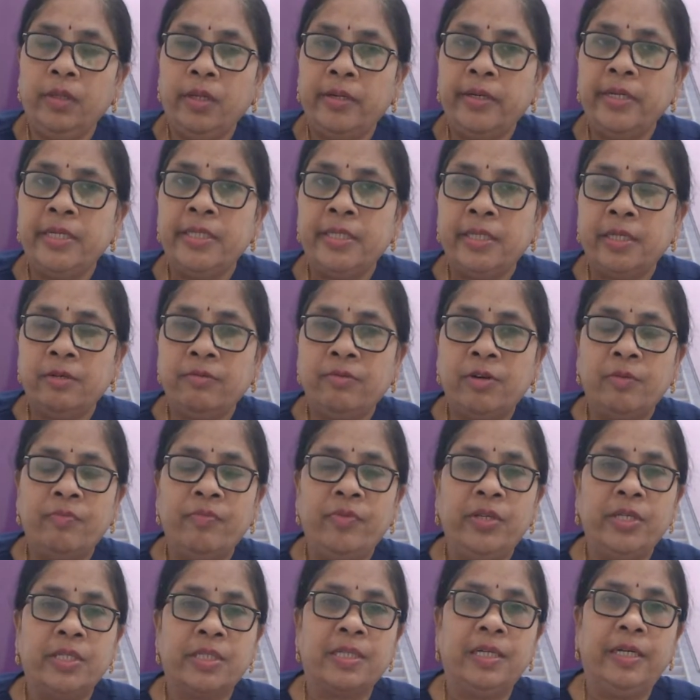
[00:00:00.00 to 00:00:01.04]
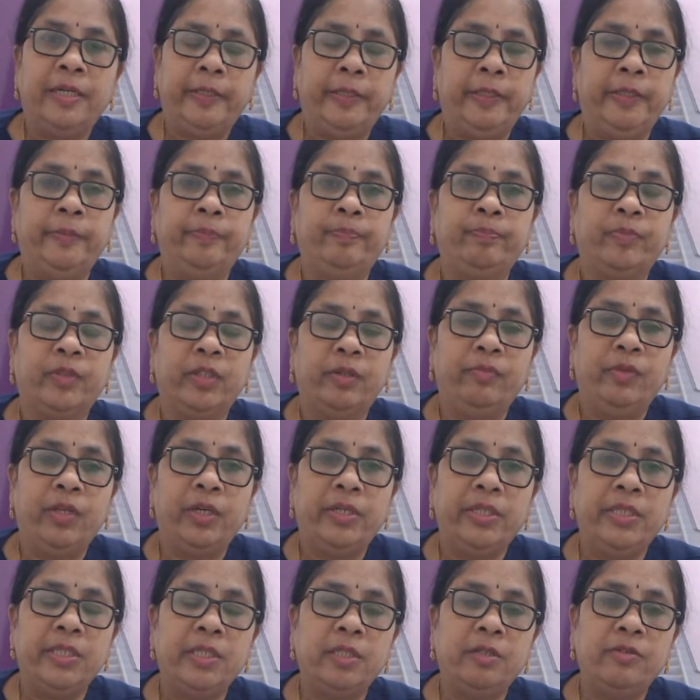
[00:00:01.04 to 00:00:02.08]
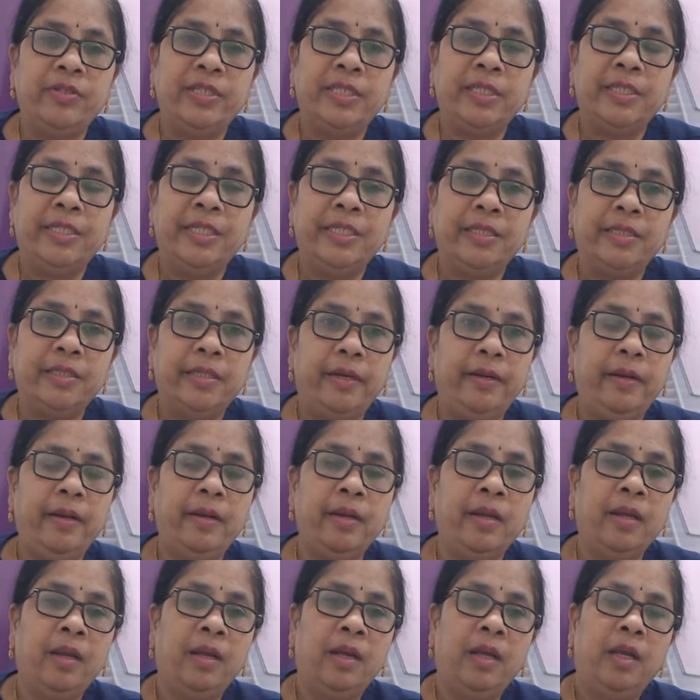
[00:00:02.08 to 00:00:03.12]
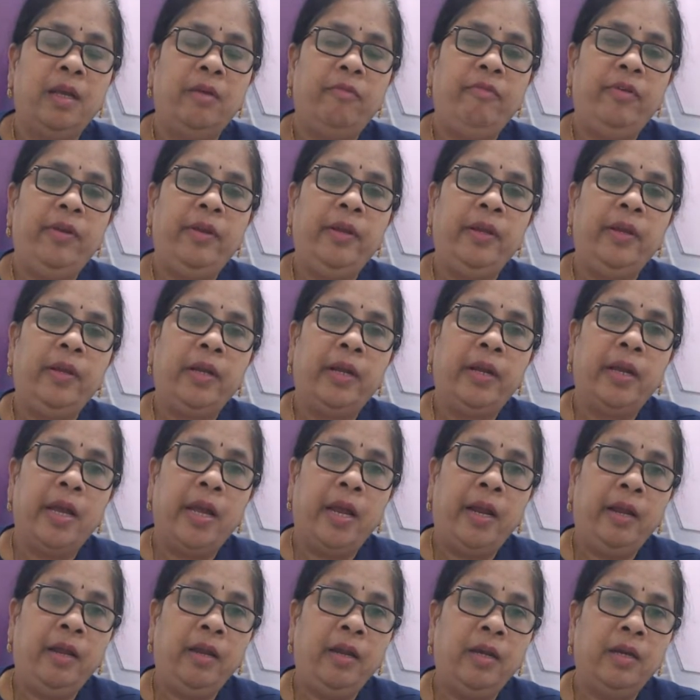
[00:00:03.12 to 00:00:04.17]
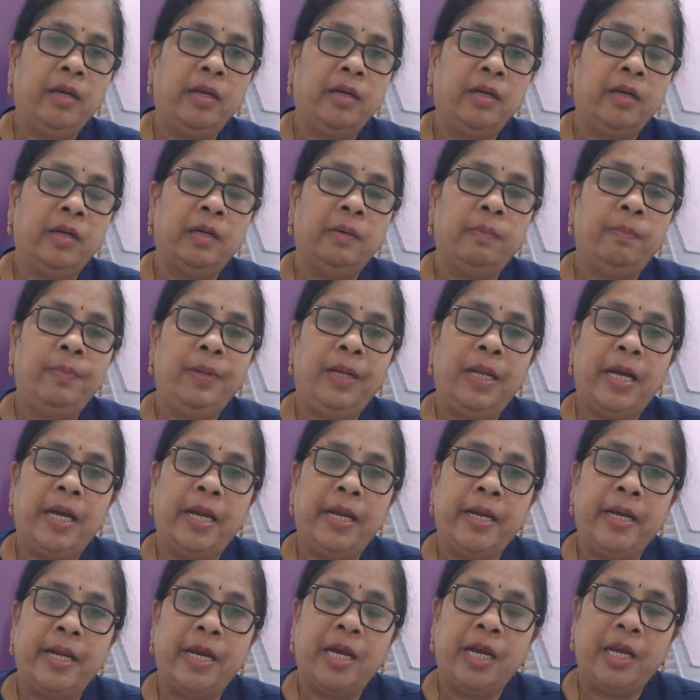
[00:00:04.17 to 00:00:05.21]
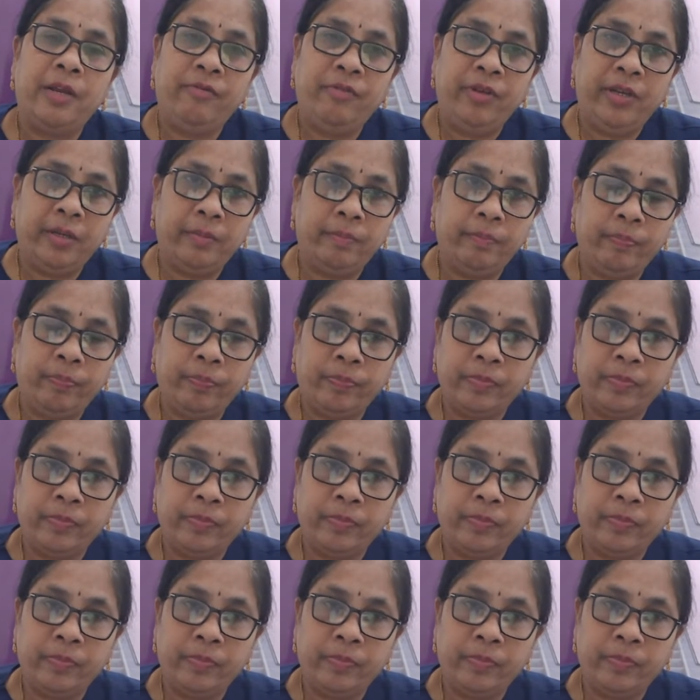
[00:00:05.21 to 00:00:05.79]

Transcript: reserve of this lady. If the reserve is decent, we can plan IVM.